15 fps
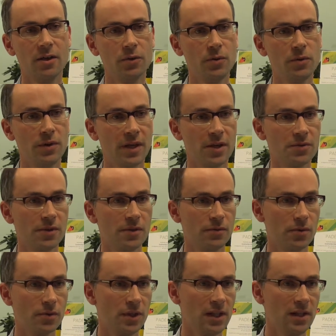
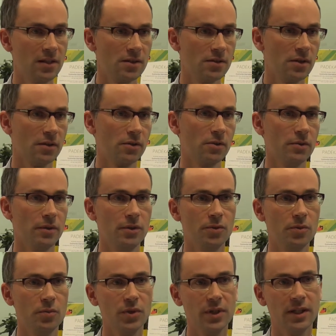2014 is not going to
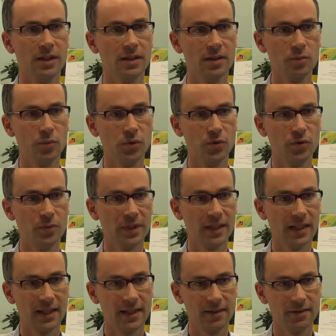bring improvement
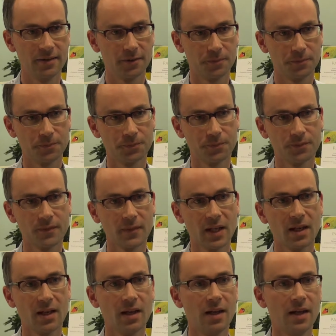either.
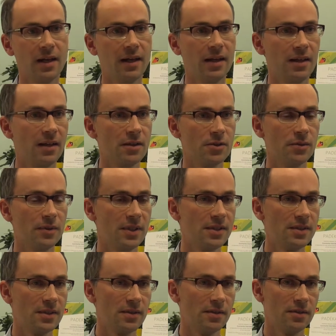So in
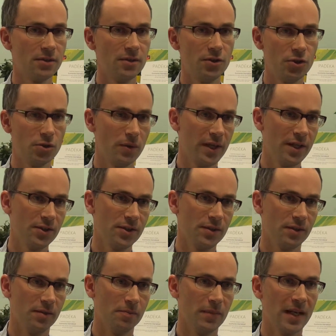this
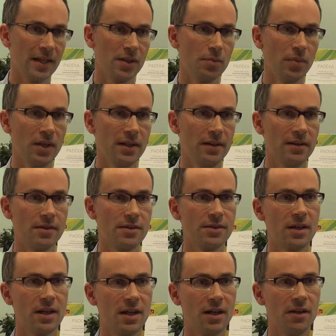situation, market players
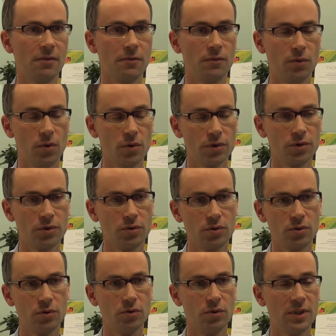are forced
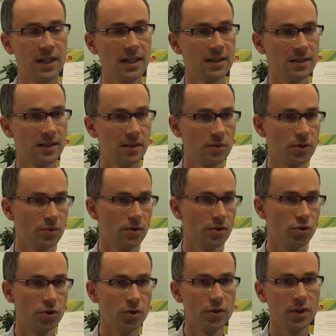to take steps to
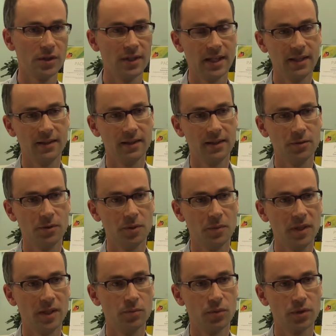ensure that they
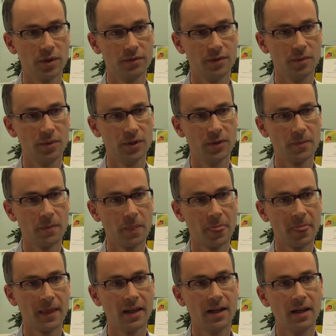remain profitable.
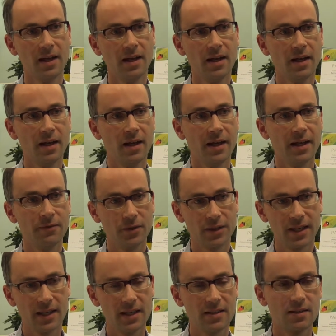And for the
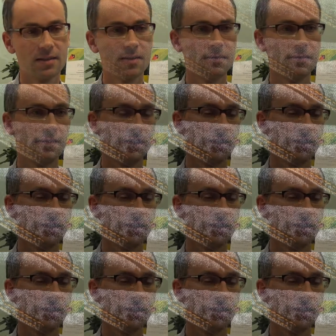case of